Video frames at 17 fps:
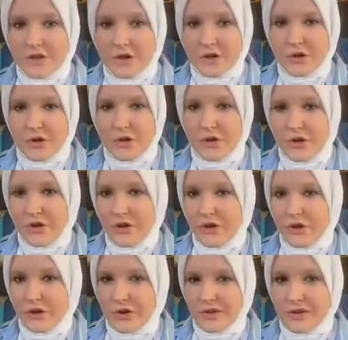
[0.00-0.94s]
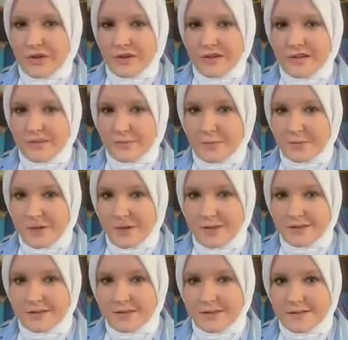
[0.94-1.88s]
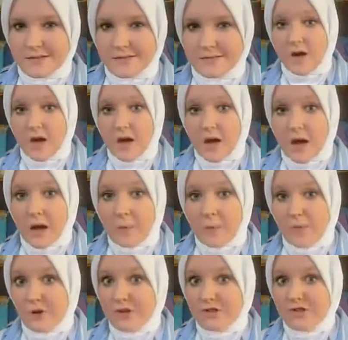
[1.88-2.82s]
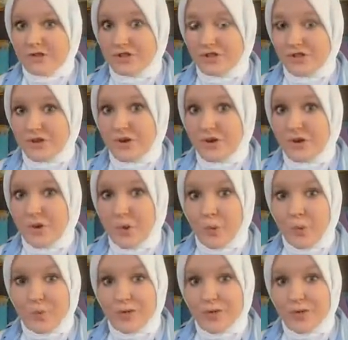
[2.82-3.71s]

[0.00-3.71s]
So, who do you think is oppressed? A prostitute or a